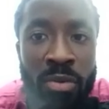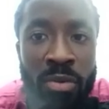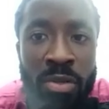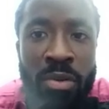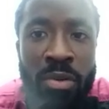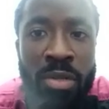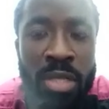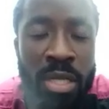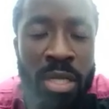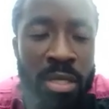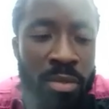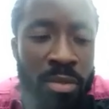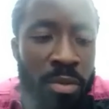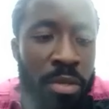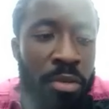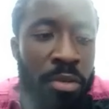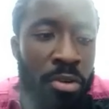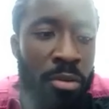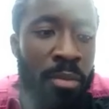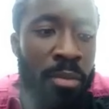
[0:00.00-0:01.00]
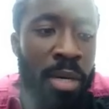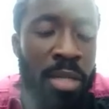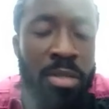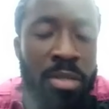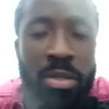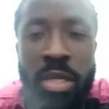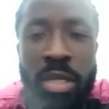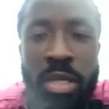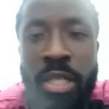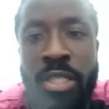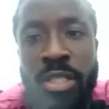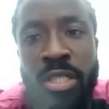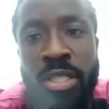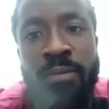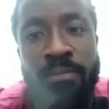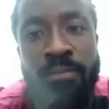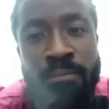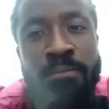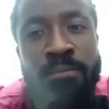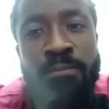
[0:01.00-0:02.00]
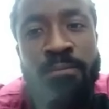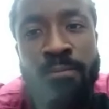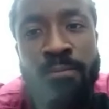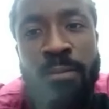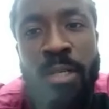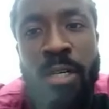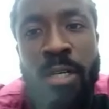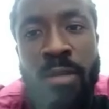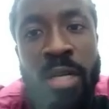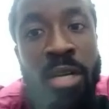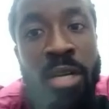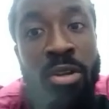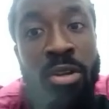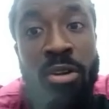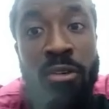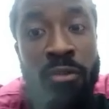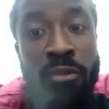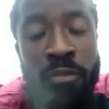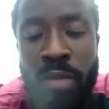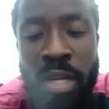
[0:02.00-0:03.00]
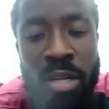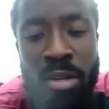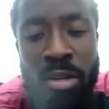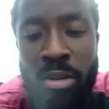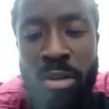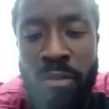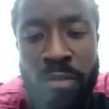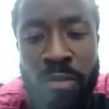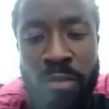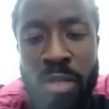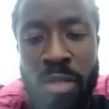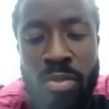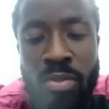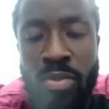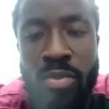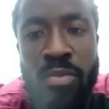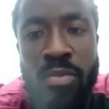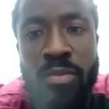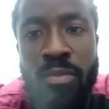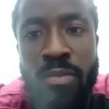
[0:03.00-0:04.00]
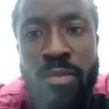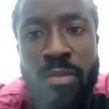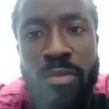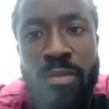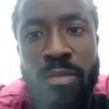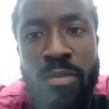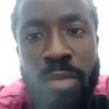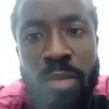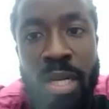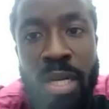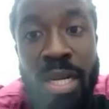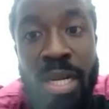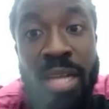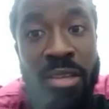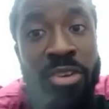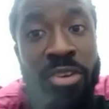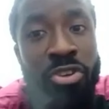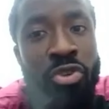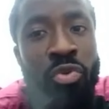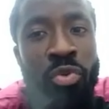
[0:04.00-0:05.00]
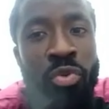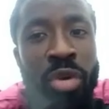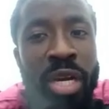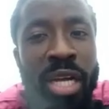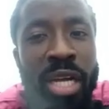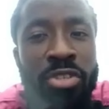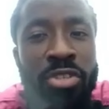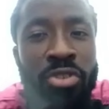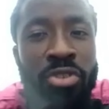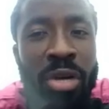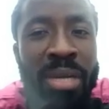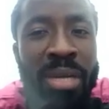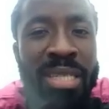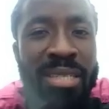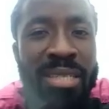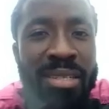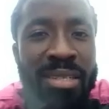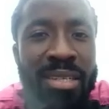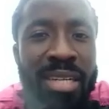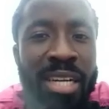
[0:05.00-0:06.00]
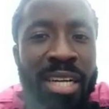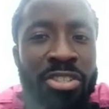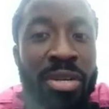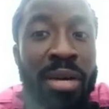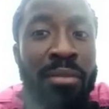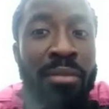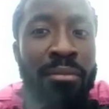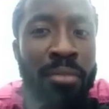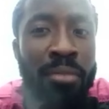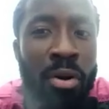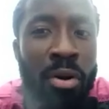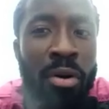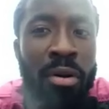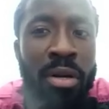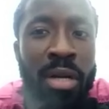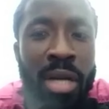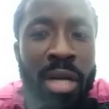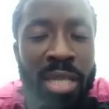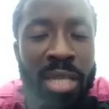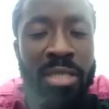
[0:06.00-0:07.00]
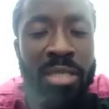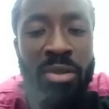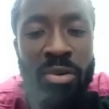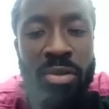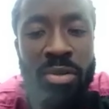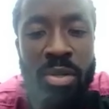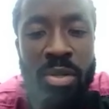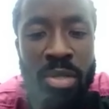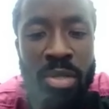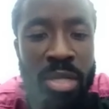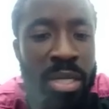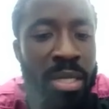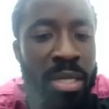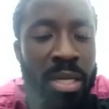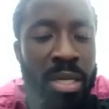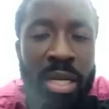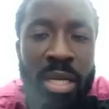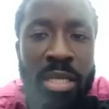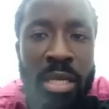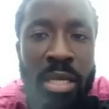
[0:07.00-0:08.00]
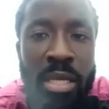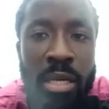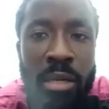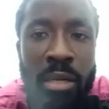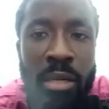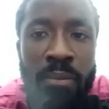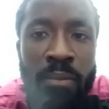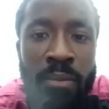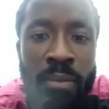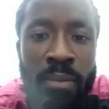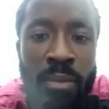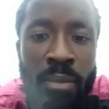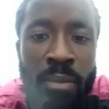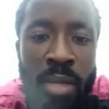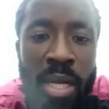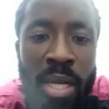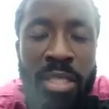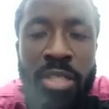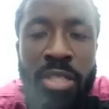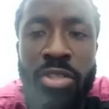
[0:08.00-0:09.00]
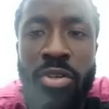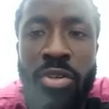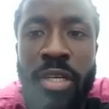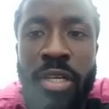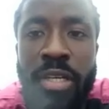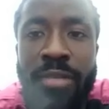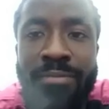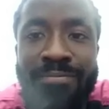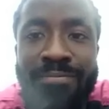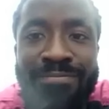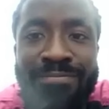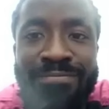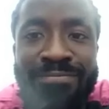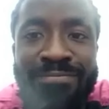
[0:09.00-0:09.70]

consultant when you come back to Nigeria. Mm-hmm. Yeah. There are a lot of there are a lot of things oh. to do, and I think you really All enjoy right. medicine career more as a consultant than as a as a junkie.